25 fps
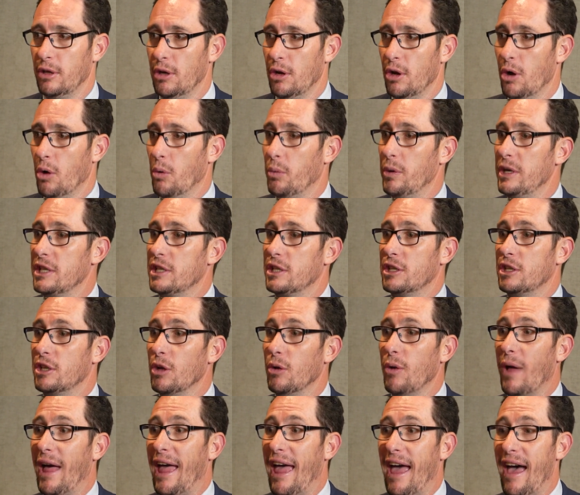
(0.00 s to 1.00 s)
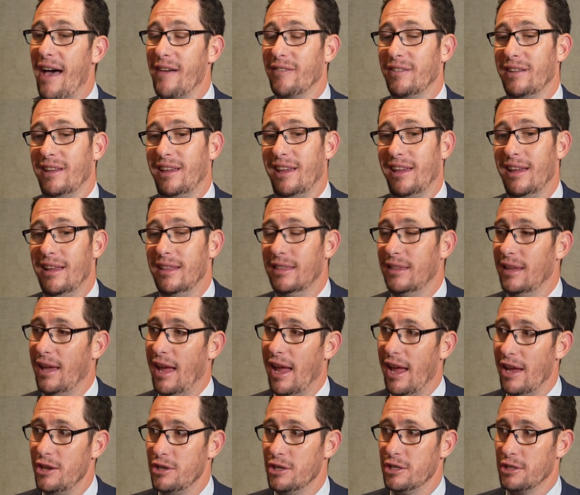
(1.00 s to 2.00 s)
Yeah, we still haven't hit
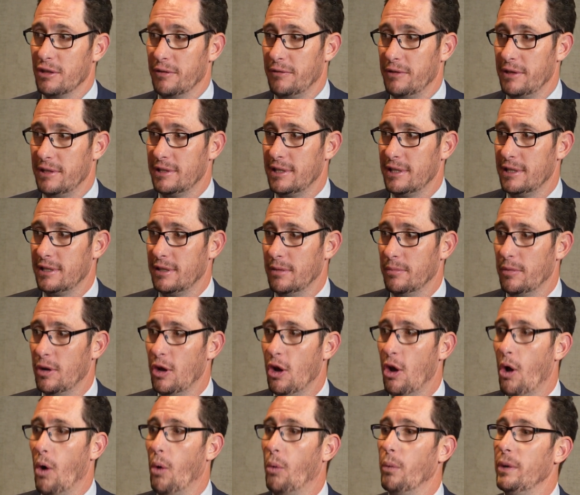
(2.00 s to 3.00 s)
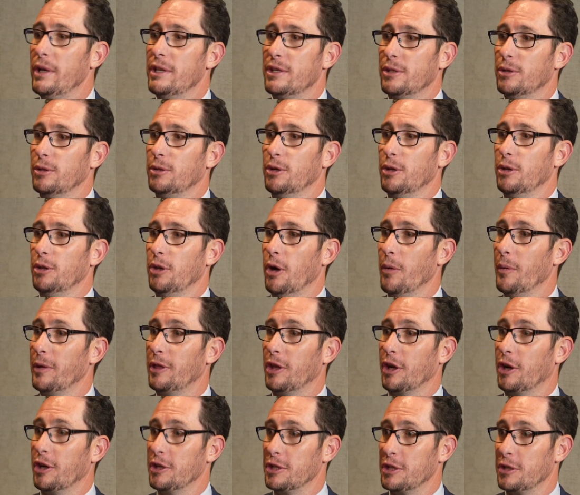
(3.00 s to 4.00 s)
the edges of the system. We still don't know
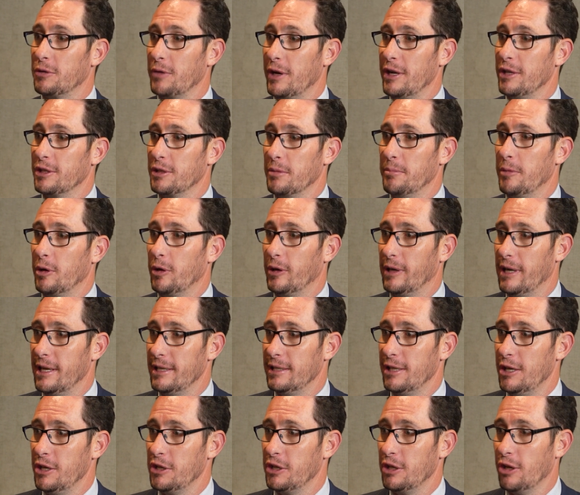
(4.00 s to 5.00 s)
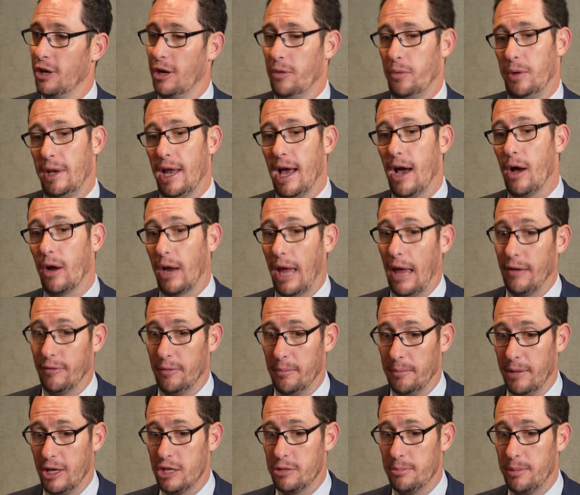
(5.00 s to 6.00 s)
what the constraints on mineralization are. We now have
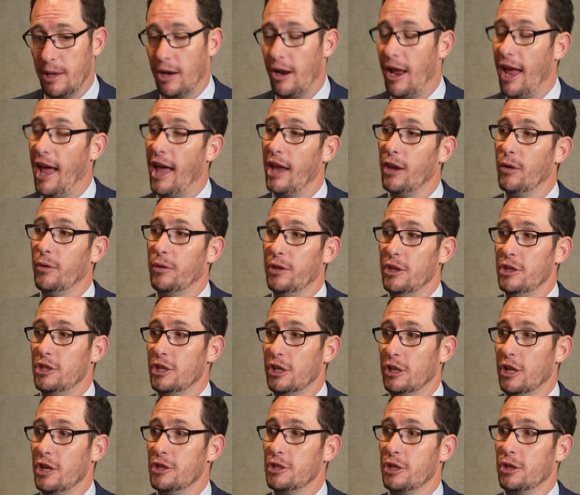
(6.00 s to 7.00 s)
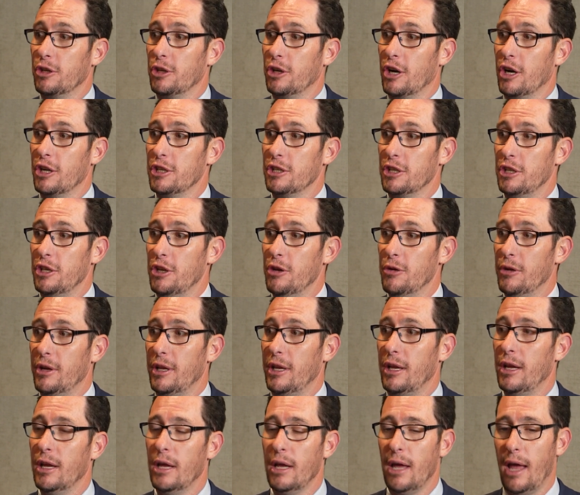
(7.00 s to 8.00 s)
a much better handle on the geological
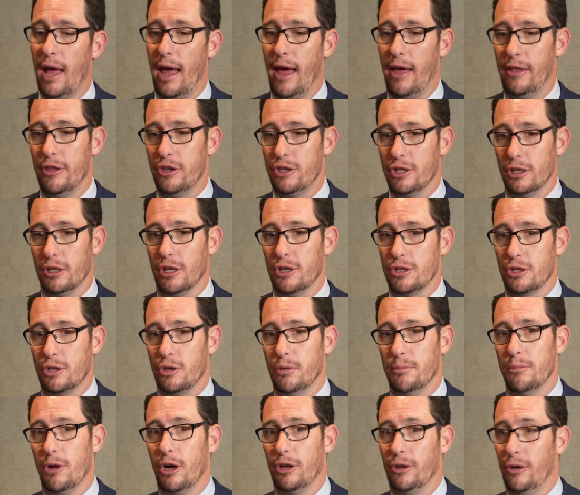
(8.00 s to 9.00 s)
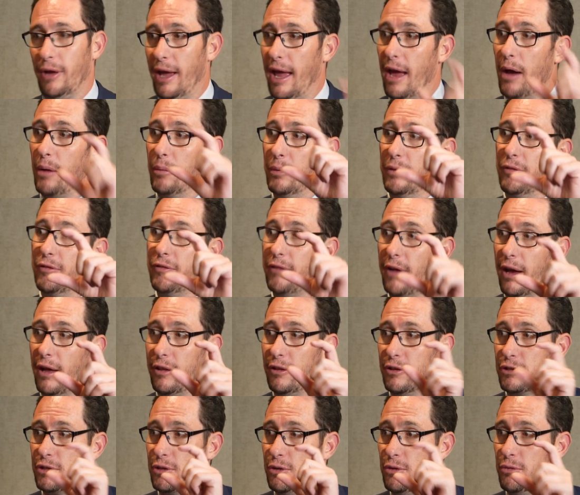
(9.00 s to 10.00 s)
continuity and the geological model, and we
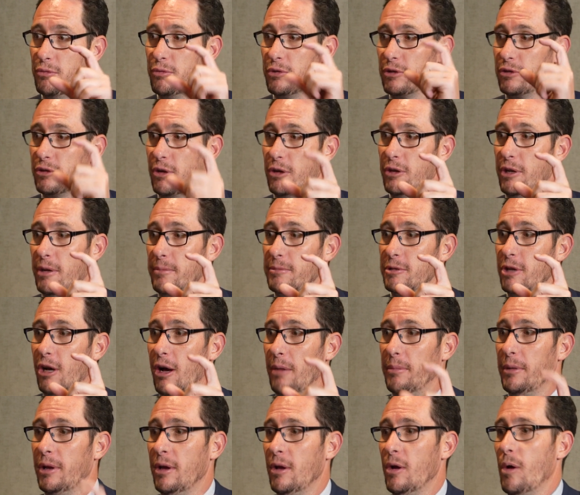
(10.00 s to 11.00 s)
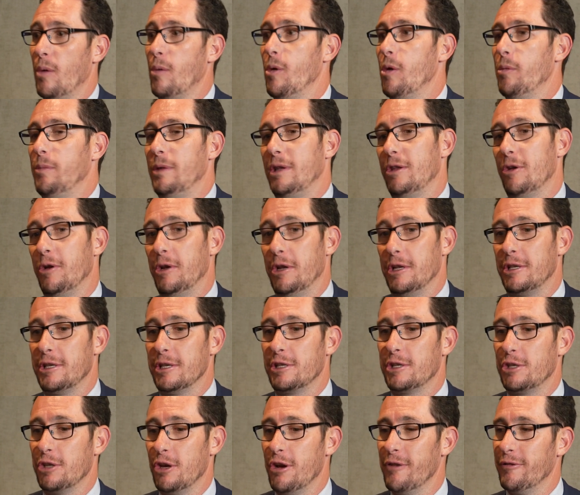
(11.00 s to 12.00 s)
found this new zone up top. We'd be doing a
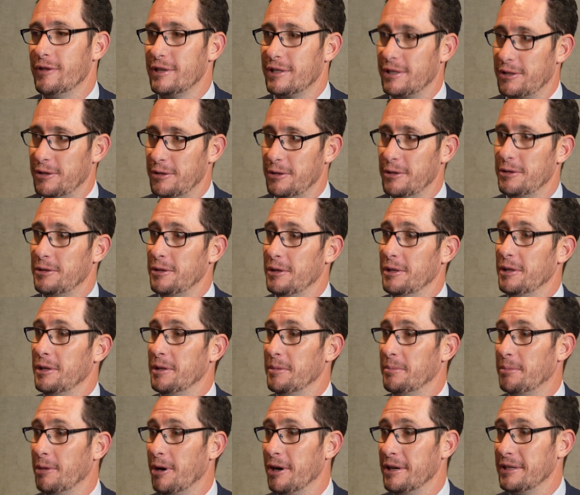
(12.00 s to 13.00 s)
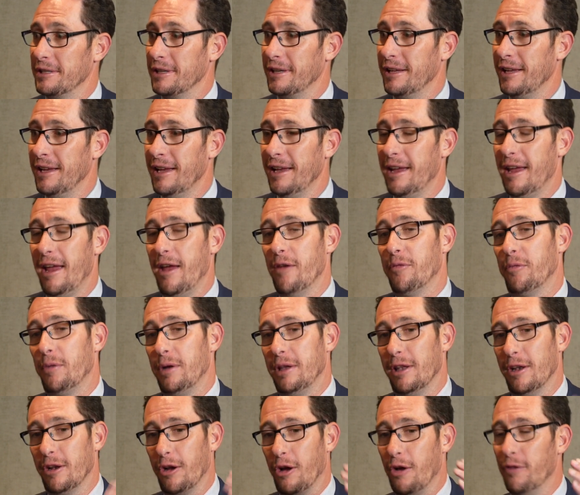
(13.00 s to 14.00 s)
disservice to, to the deposit if
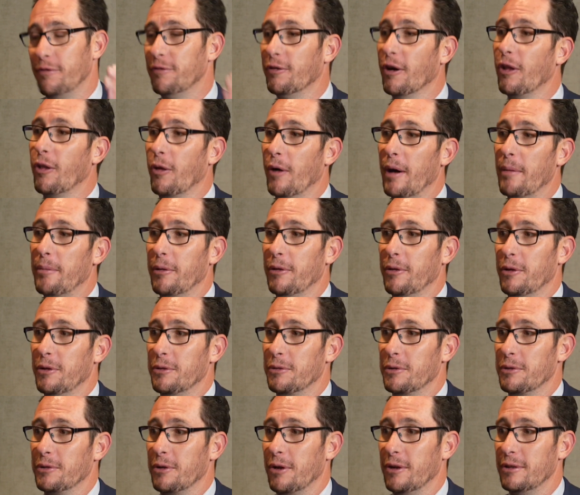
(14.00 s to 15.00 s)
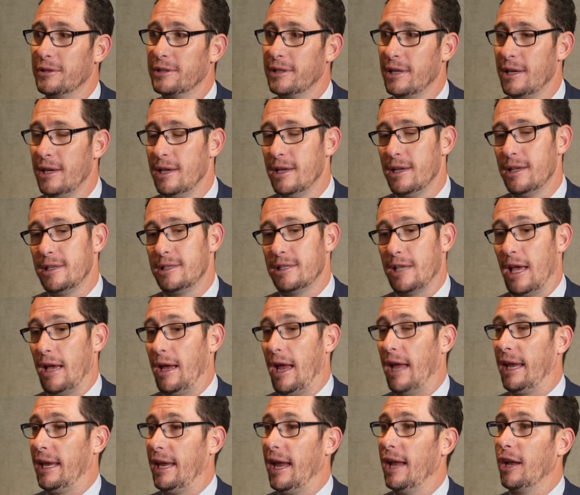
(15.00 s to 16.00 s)
we didn't go follow up on those results. Yeah. So
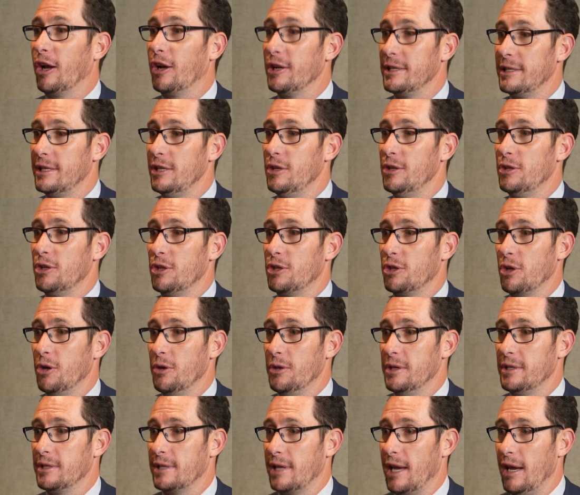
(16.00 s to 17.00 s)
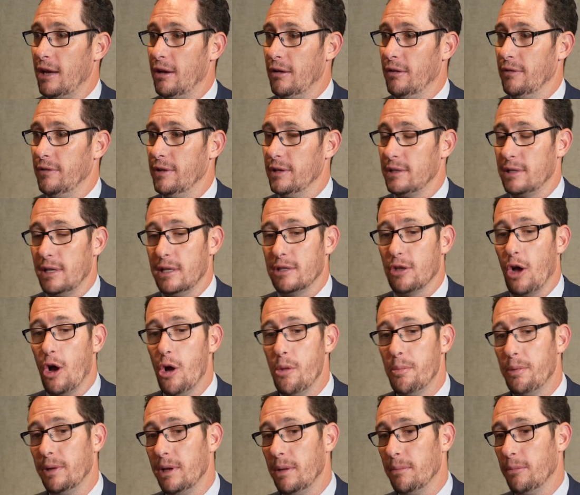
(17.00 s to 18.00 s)
again, continues to show the scale of this. It's
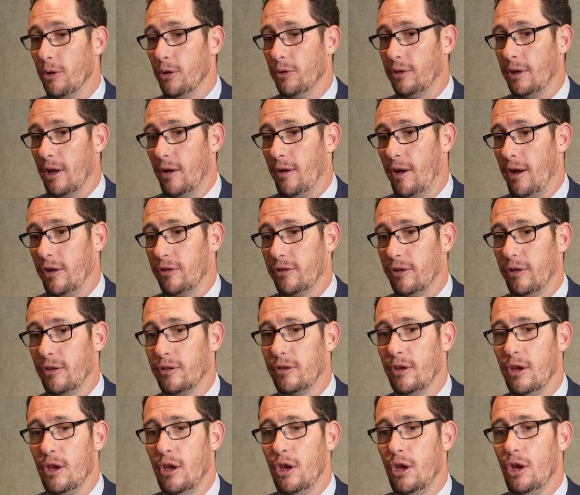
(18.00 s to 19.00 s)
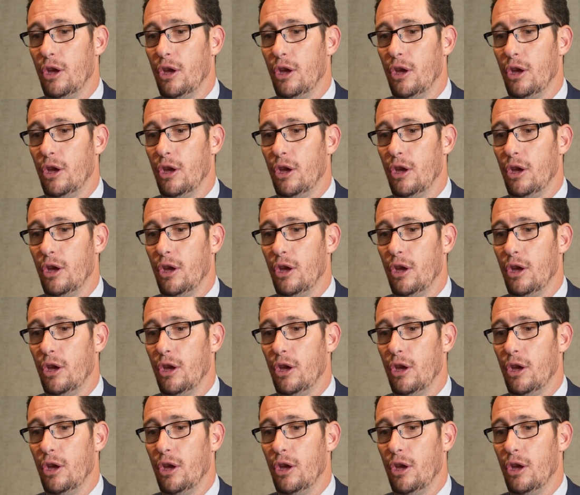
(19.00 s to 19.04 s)
open in both directions.